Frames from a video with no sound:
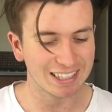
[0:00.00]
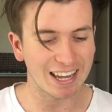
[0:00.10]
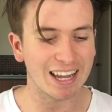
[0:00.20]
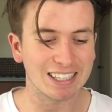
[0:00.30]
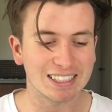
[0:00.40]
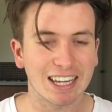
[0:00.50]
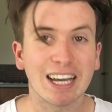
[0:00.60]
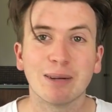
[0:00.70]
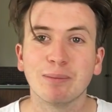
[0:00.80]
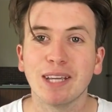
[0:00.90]
And
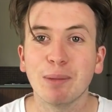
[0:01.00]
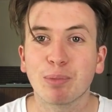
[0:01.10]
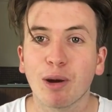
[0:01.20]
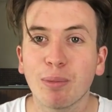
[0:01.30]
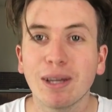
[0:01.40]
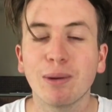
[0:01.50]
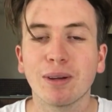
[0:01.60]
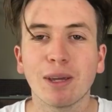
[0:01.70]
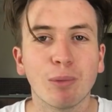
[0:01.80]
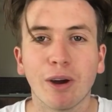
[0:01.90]
he probably
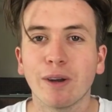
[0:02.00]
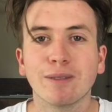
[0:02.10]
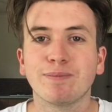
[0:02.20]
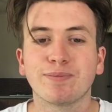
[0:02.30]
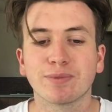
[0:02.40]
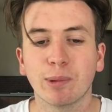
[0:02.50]
won't